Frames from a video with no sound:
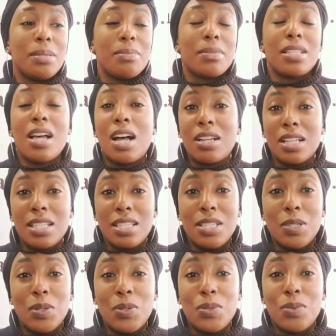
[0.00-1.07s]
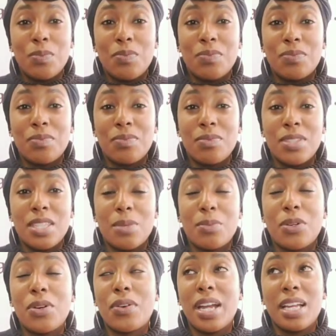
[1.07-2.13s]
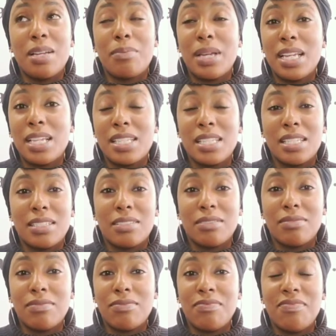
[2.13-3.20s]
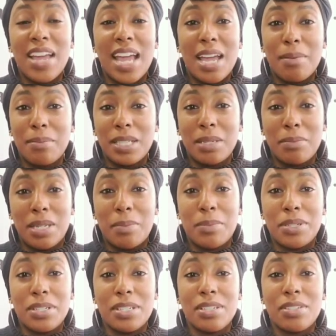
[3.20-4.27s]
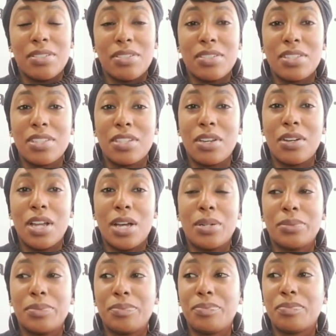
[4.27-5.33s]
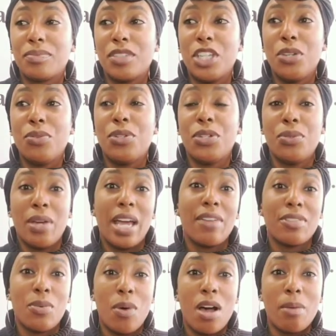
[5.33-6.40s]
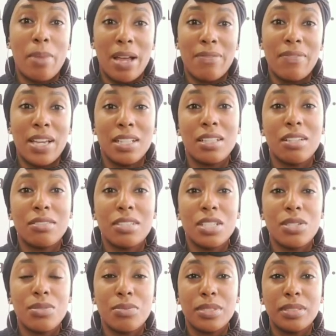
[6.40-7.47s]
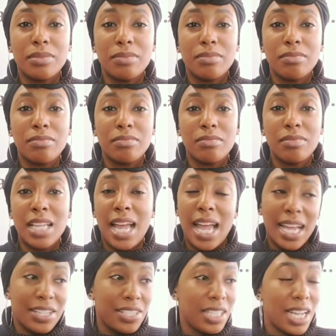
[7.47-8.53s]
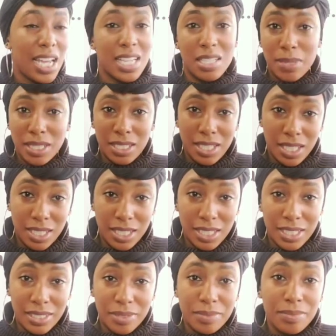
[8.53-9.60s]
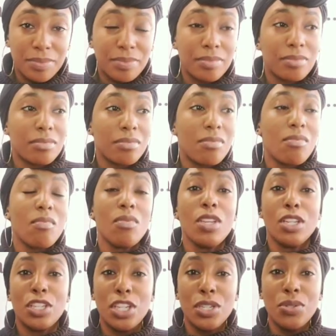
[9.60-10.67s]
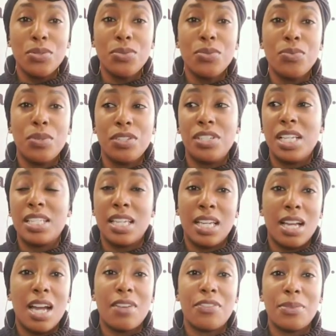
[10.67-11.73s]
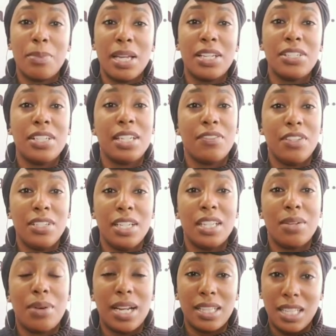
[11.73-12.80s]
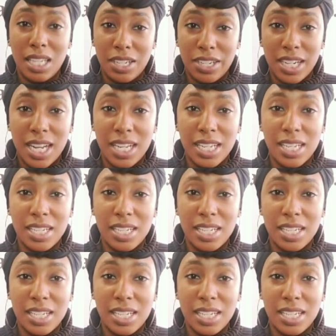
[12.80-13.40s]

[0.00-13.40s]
Talking to some great, amazing family members, you do have to walk by faith on this one. The action has been done. You will just get confirmation if you did the right thing or not.